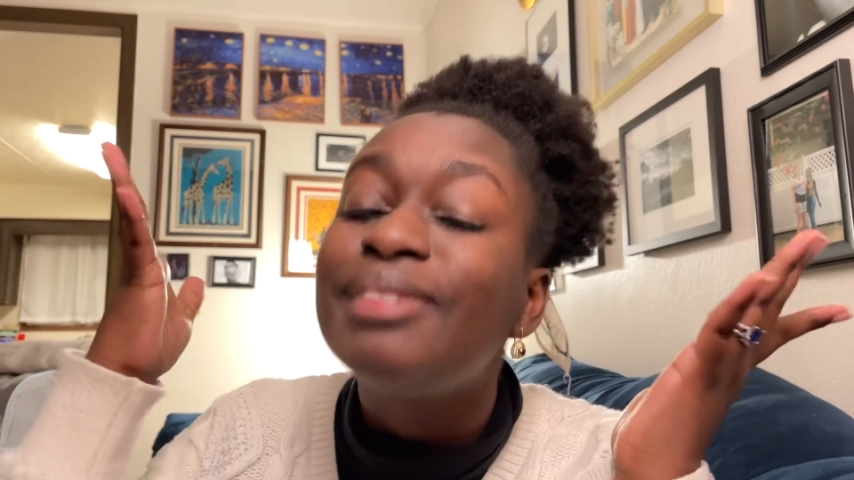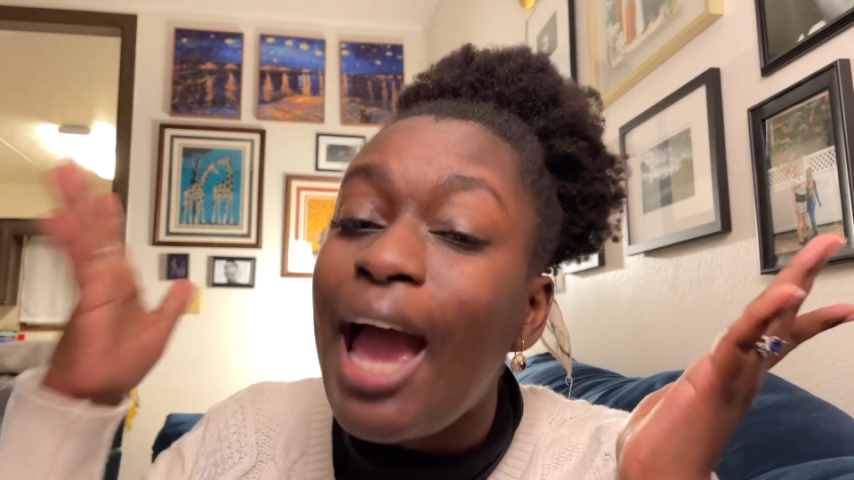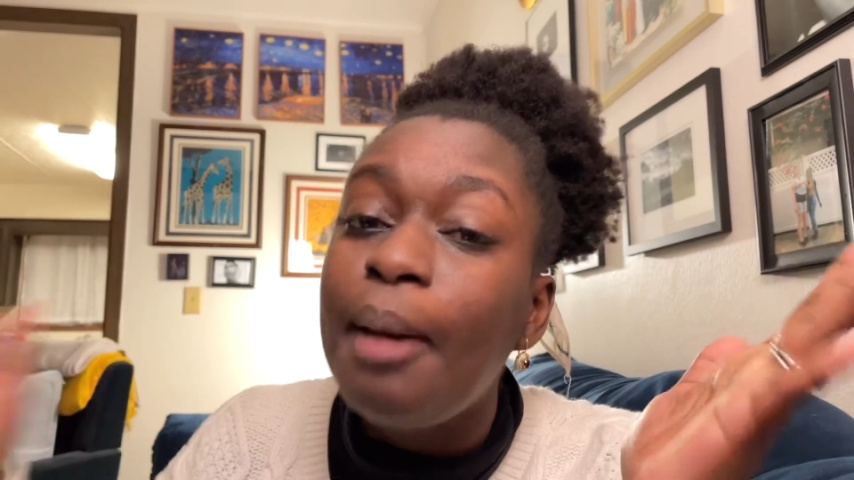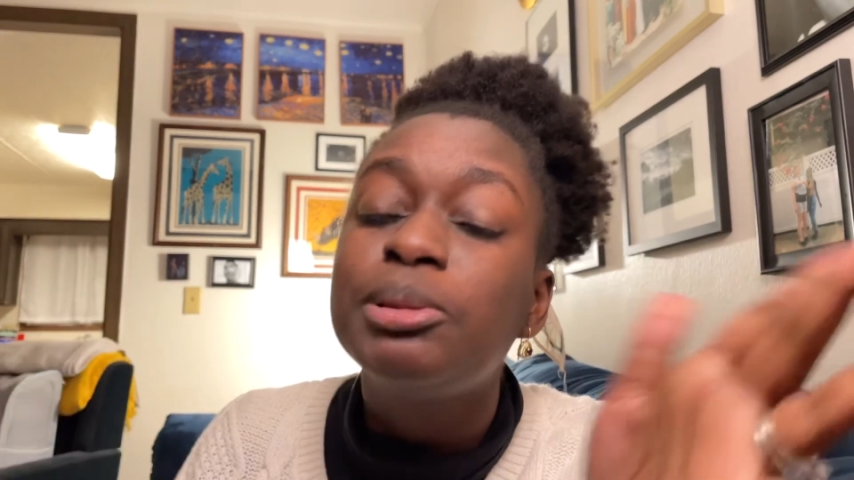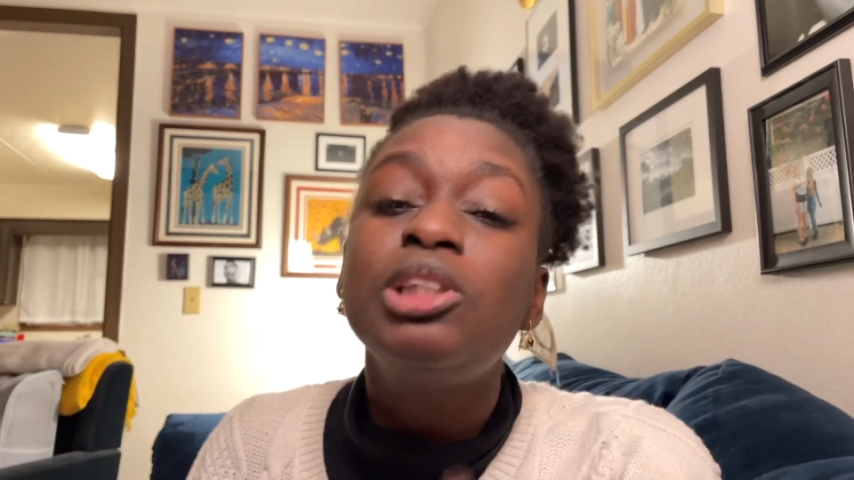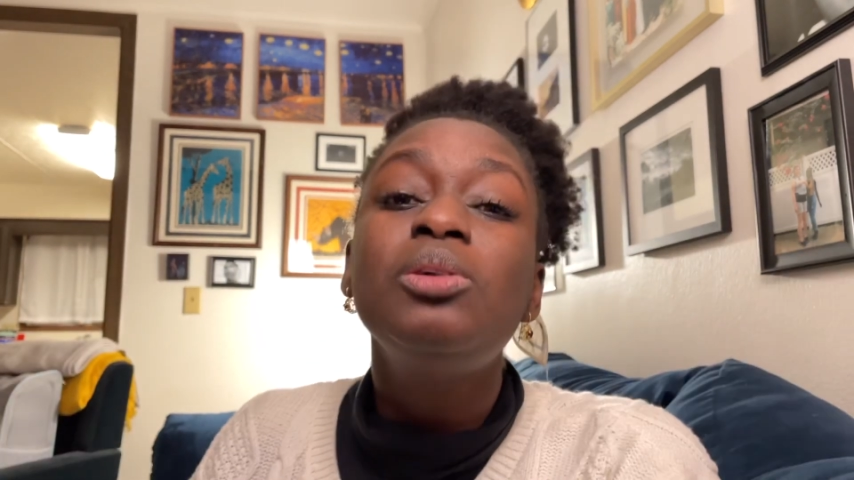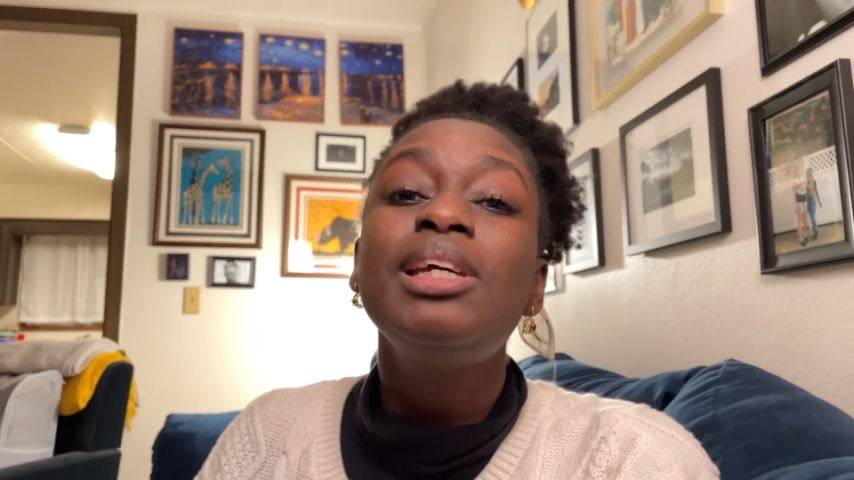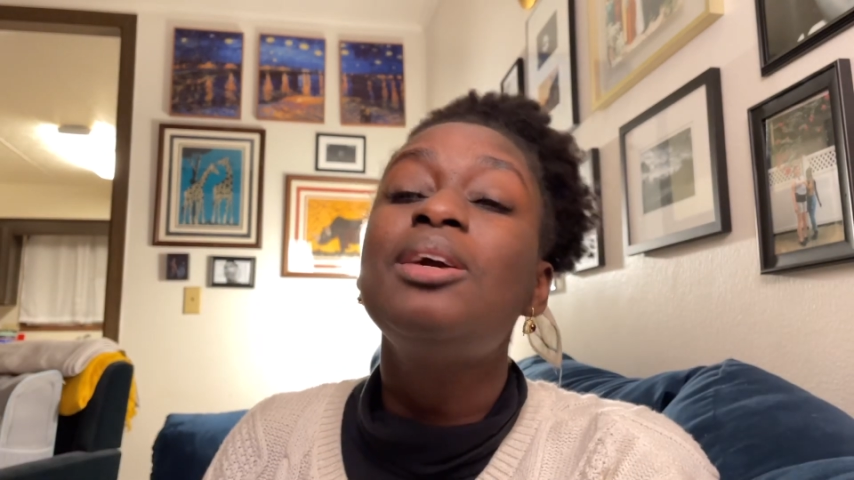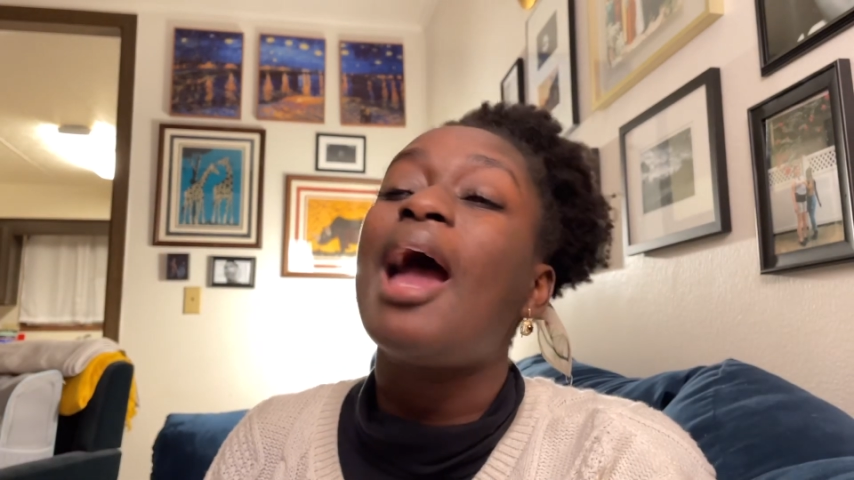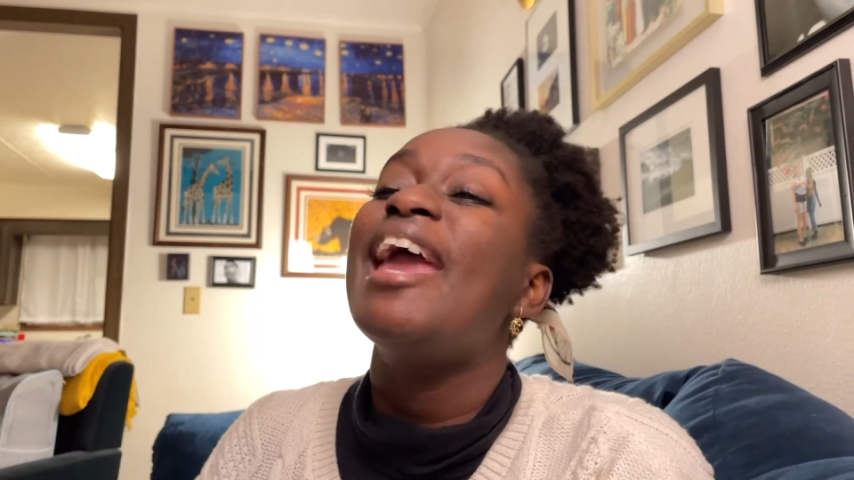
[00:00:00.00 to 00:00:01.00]

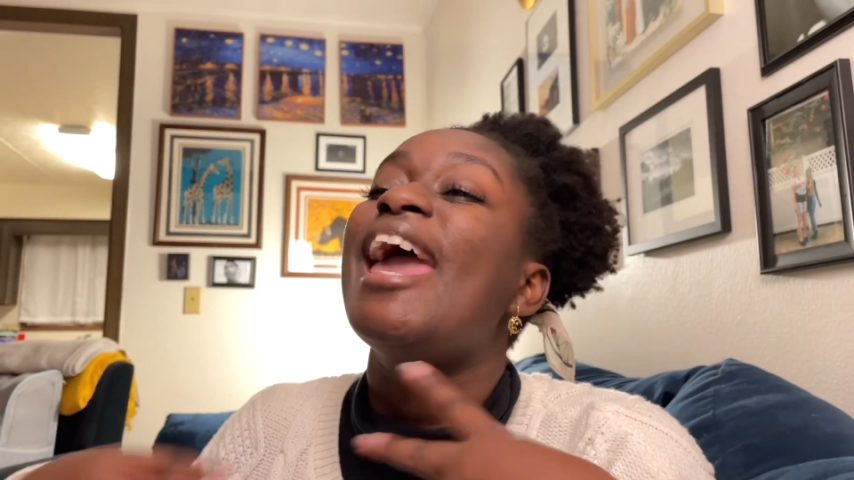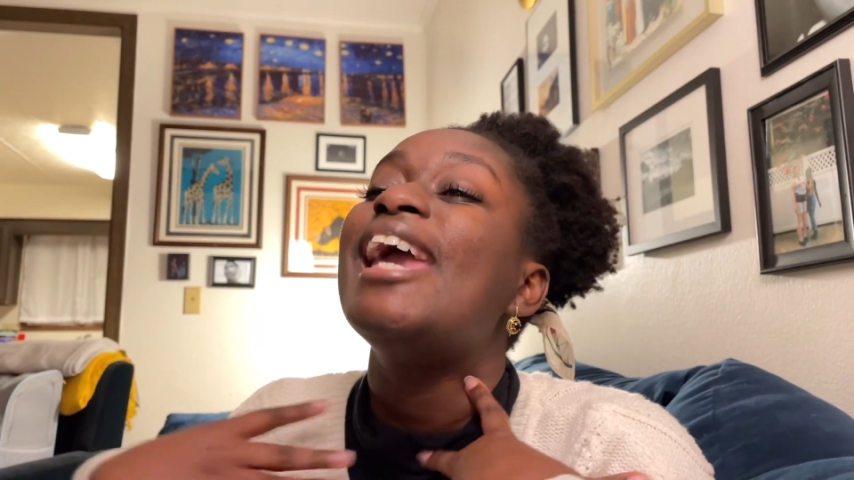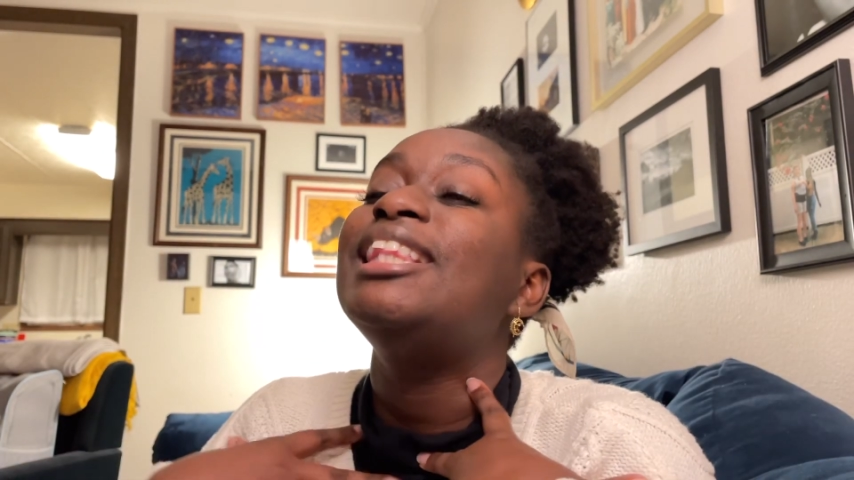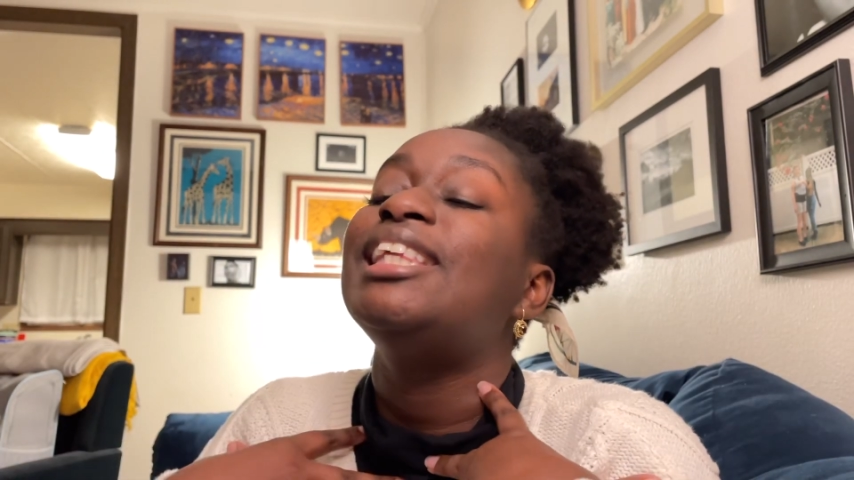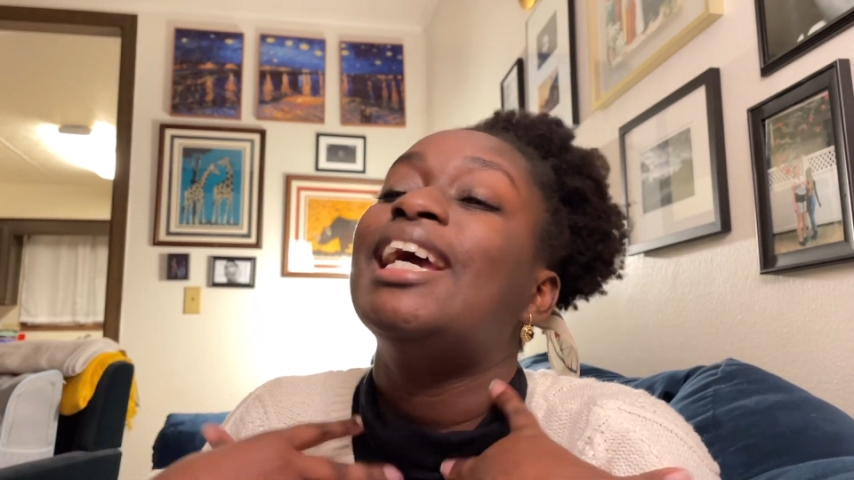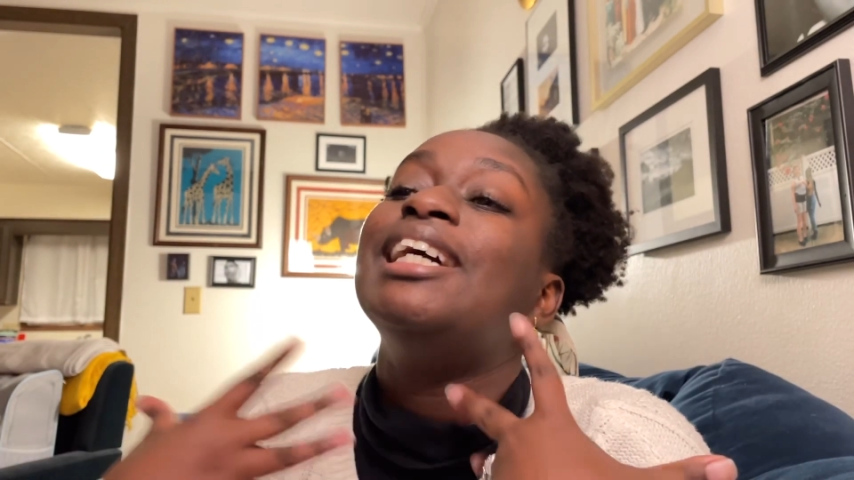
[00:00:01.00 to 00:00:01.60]
absolutely hate the